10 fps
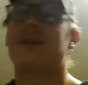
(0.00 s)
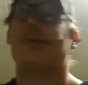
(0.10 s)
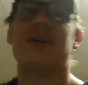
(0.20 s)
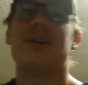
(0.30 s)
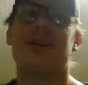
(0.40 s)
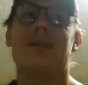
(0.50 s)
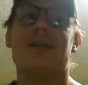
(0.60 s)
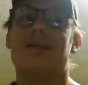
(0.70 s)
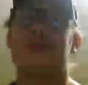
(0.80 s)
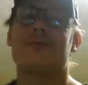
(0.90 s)
a bike.
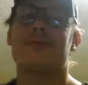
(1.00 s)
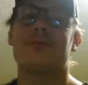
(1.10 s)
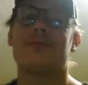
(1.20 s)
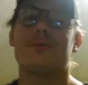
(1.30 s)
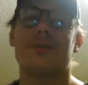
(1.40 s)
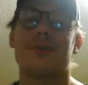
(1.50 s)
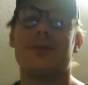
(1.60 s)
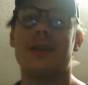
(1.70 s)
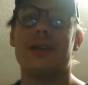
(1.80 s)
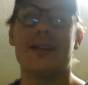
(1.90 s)
Do
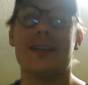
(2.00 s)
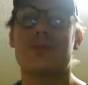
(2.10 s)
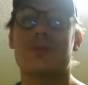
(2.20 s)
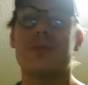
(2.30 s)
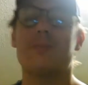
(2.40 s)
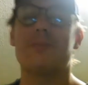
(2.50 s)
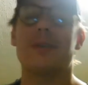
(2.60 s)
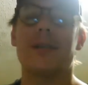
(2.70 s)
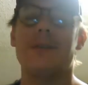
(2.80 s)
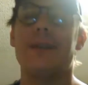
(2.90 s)
that. That's what
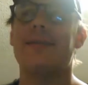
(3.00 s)
kids